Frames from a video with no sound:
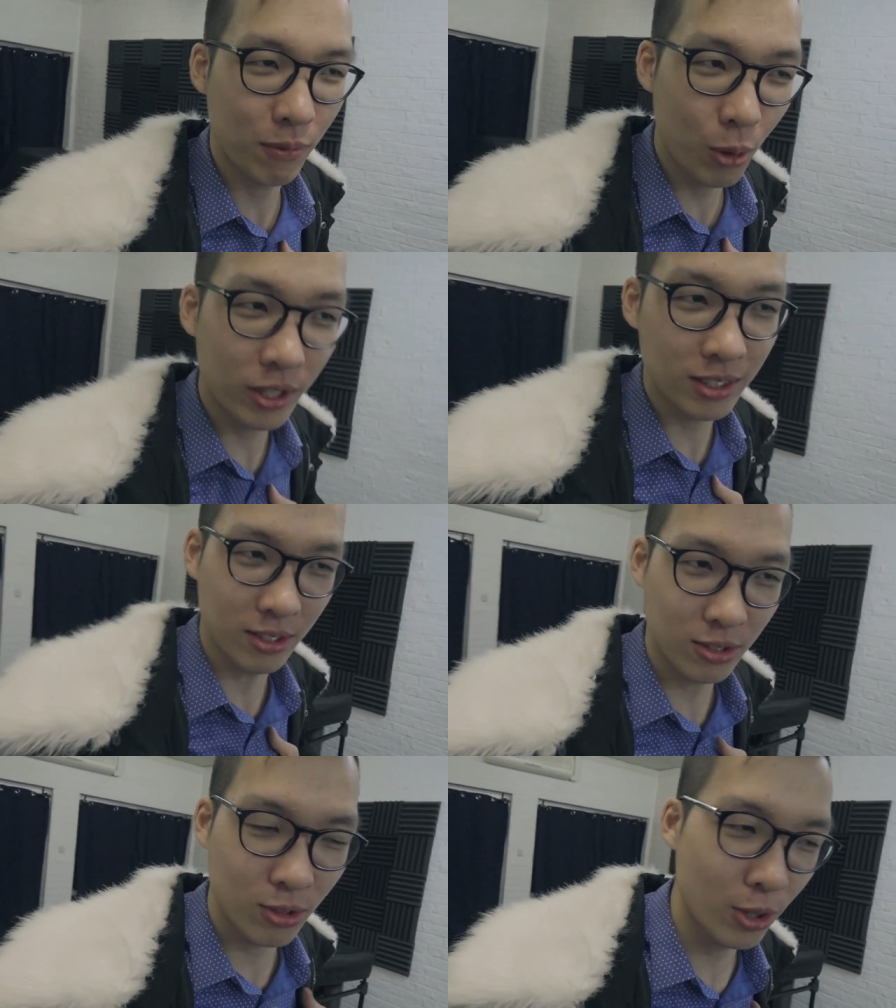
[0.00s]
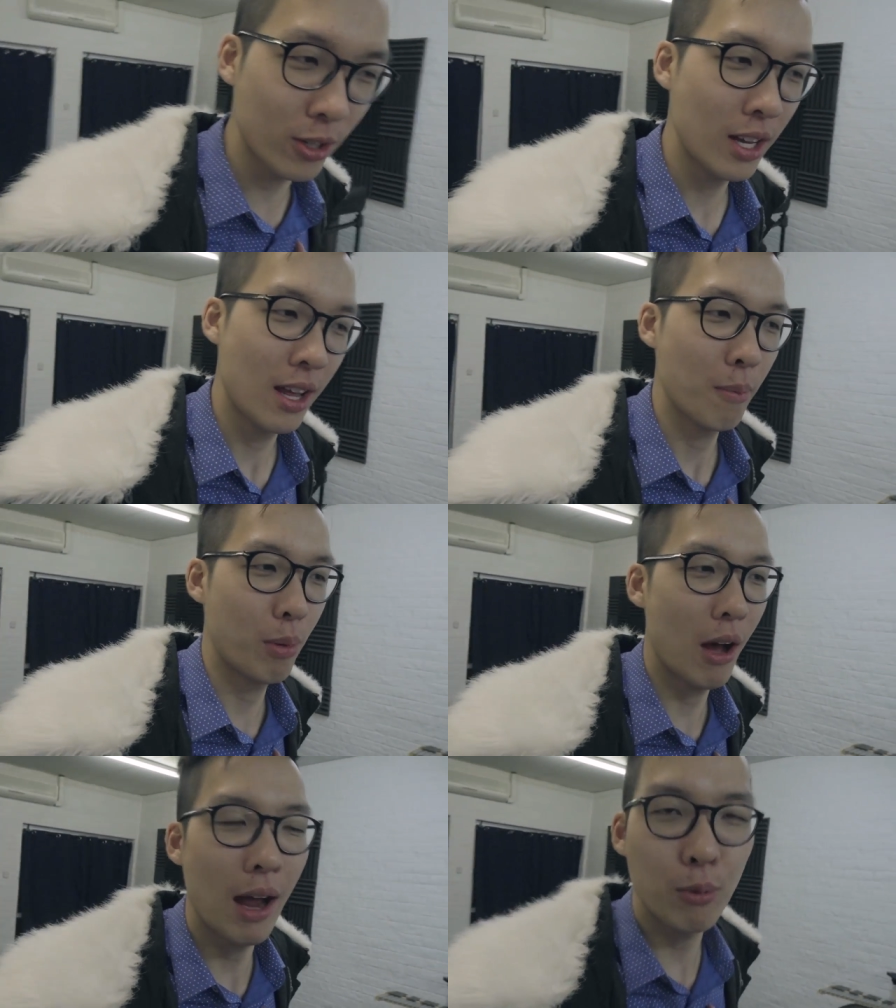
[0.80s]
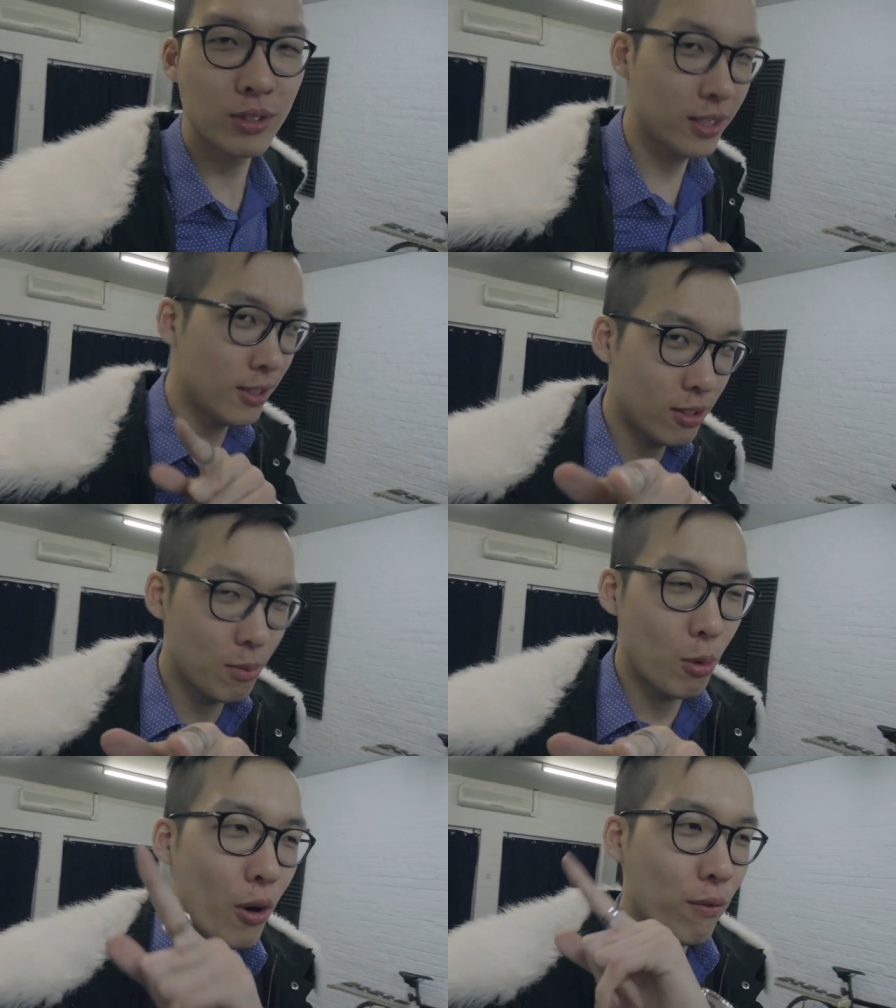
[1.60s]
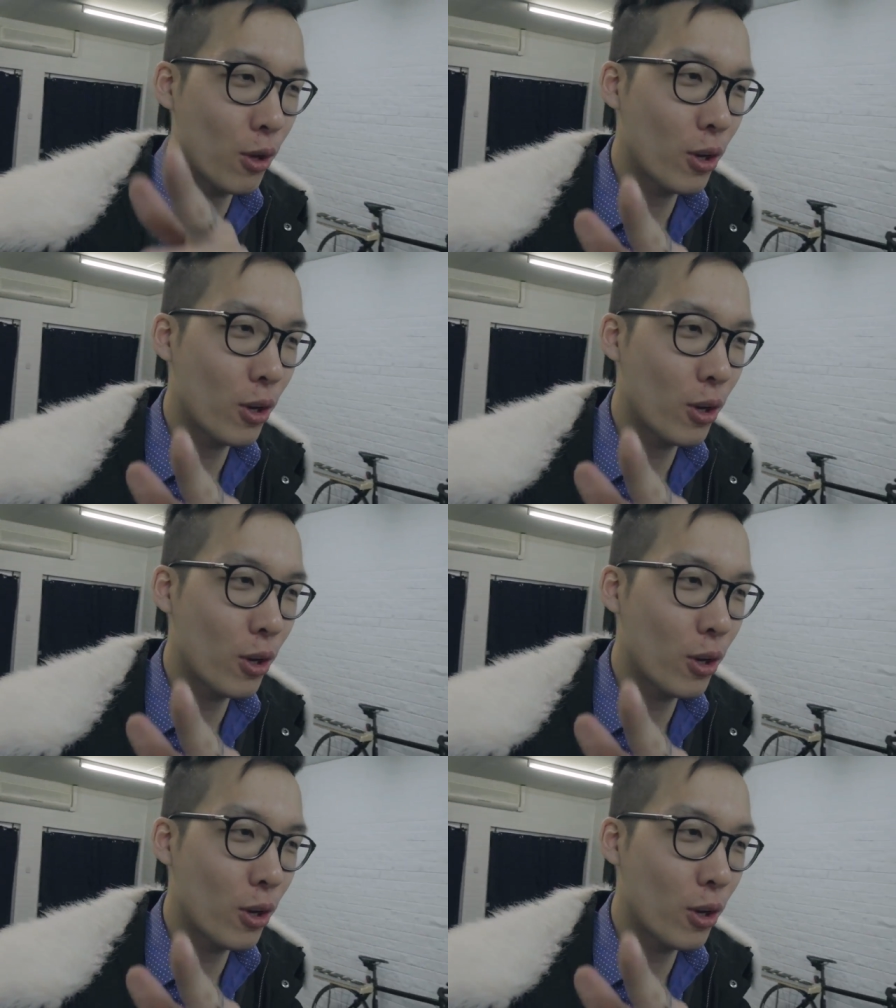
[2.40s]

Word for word: voice is screwed. But I will see you tomorrow.